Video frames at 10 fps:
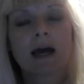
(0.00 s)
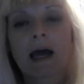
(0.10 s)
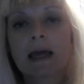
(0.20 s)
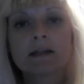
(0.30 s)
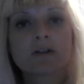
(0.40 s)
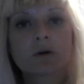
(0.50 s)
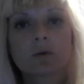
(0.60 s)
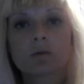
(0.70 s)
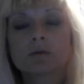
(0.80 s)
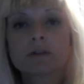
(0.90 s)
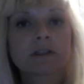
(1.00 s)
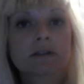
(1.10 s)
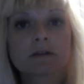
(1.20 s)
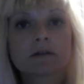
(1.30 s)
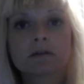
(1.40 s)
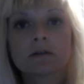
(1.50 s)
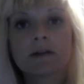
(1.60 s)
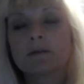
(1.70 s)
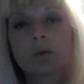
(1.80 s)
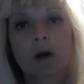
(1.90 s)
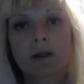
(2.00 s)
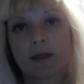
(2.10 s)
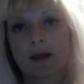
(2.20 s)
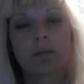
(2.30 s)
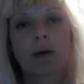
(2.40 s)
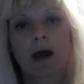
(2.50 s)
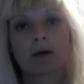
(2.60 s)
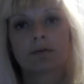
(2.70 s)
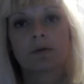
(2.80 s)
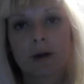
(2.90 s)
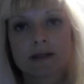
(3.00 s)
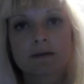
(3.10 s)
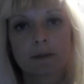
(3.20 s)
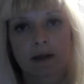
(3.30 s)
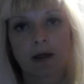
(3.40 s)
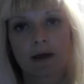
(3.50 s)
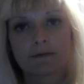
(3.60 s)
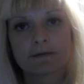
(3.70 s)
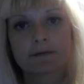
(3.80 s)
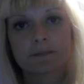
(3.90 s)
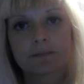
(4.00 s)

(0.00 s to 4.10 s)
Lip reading: I don't even want to think about for the rest of my life.